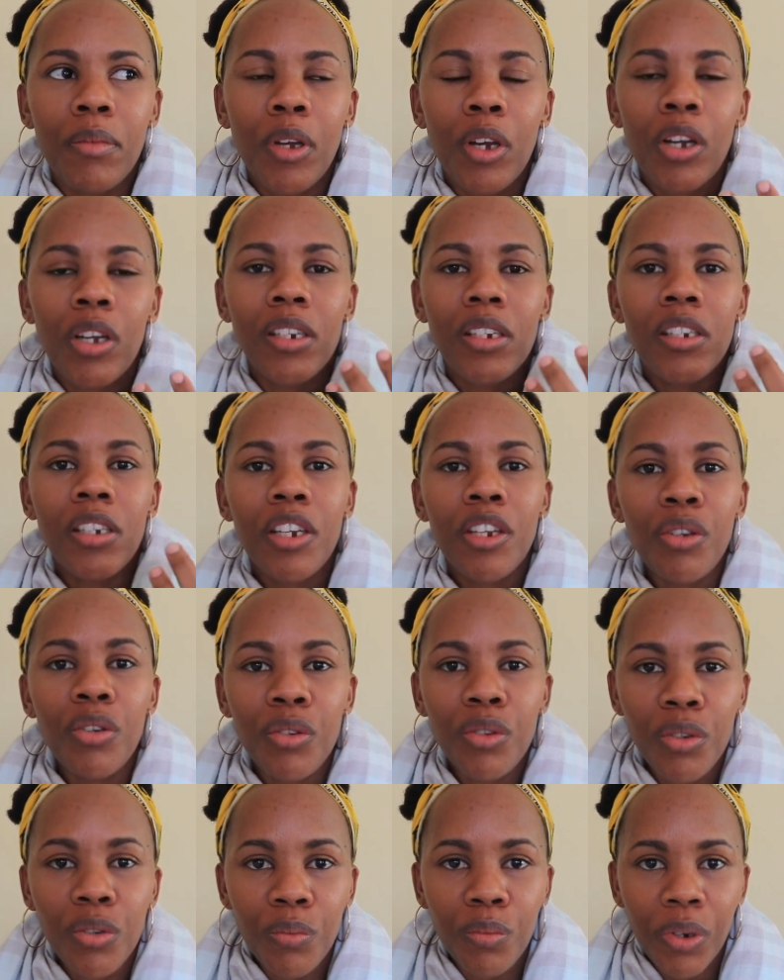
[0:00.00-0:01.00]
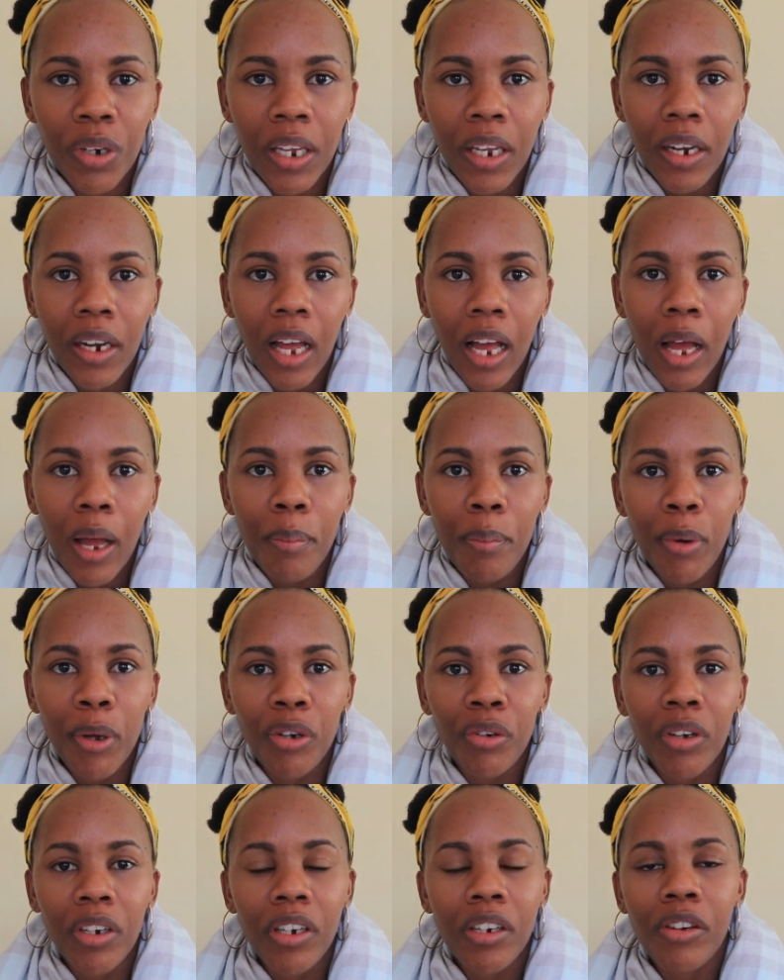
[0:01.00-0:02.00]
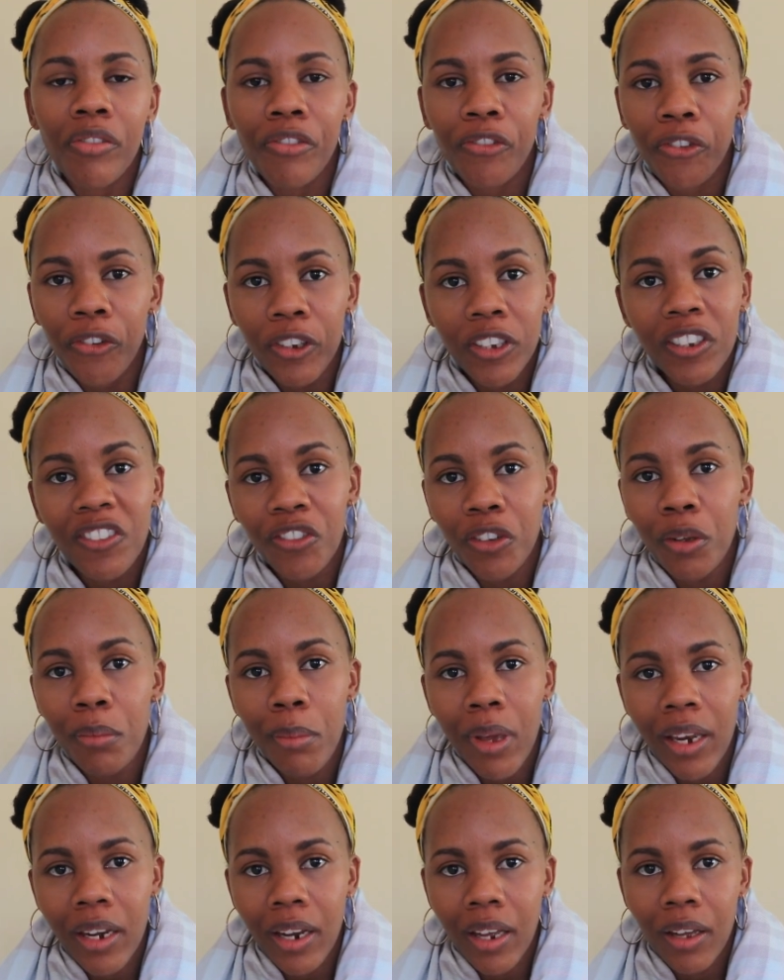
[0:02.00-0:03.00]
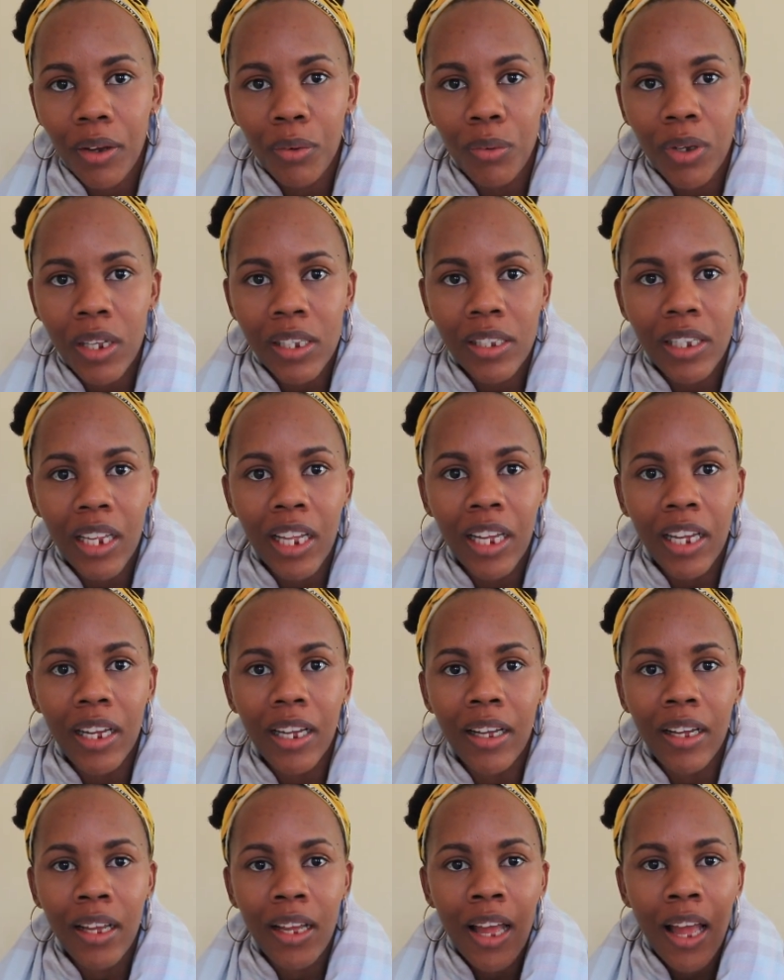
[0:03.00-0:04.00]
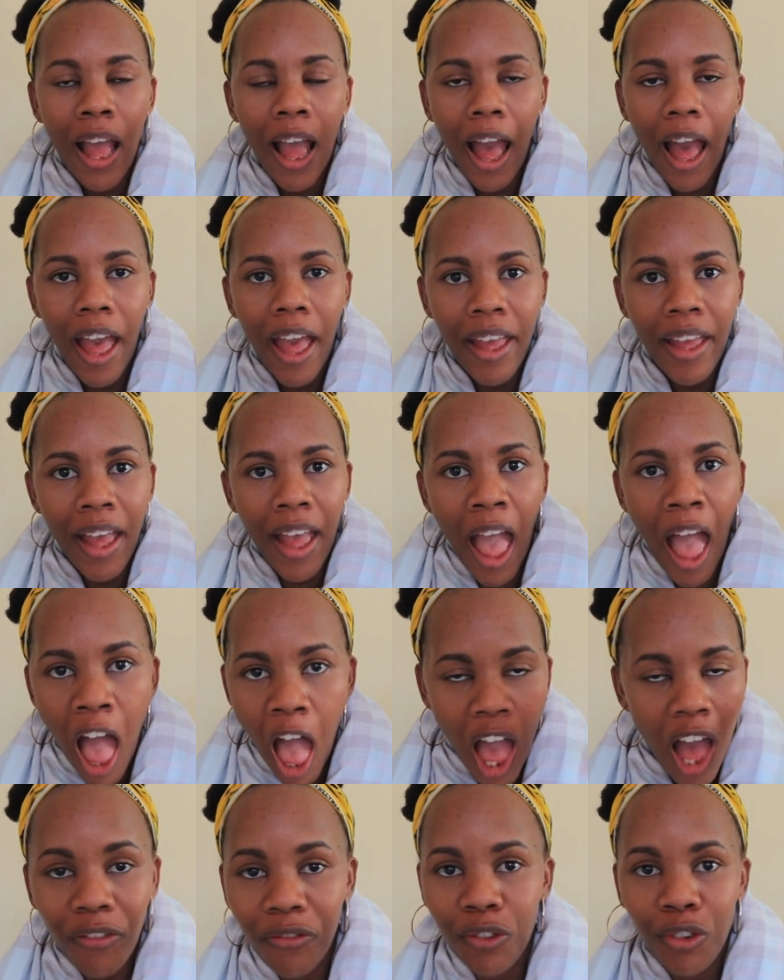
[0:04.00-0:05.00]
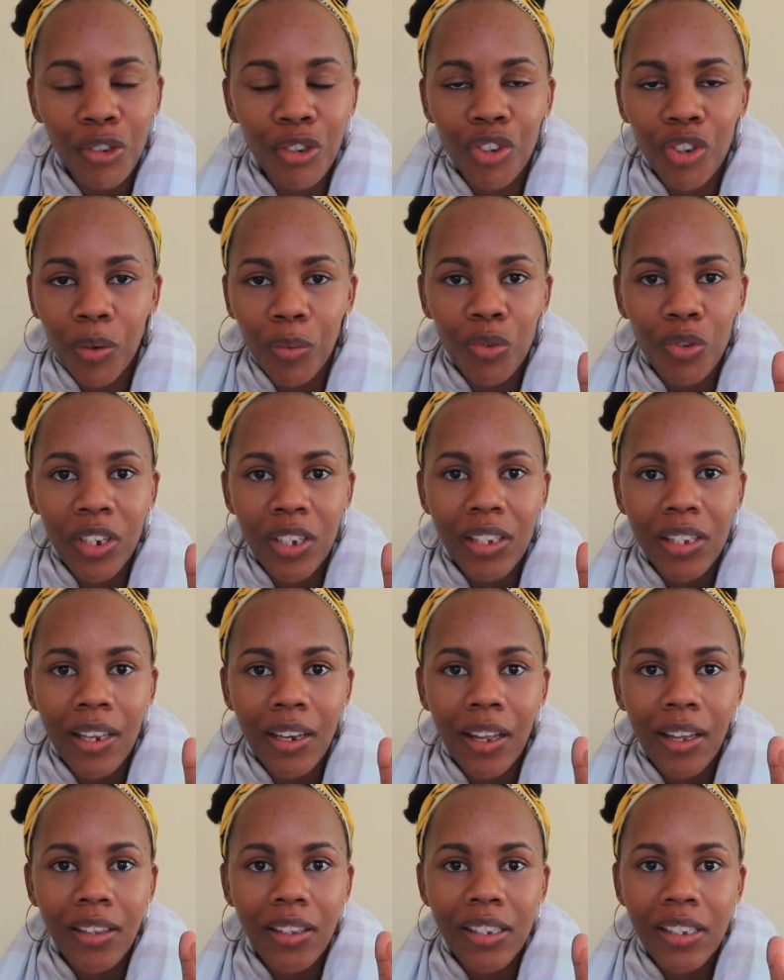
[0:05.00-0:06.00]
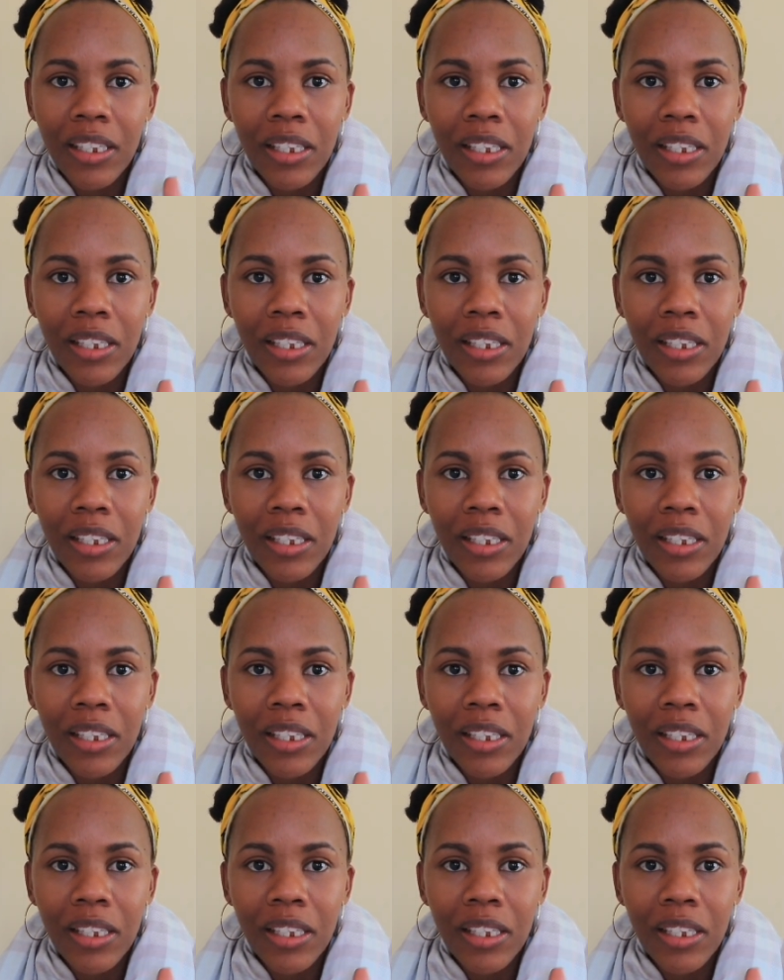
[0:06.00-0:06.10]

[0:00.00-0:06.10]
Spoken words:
continue to bring it up, but not in a forceful manner where it's like I have to stop dressing this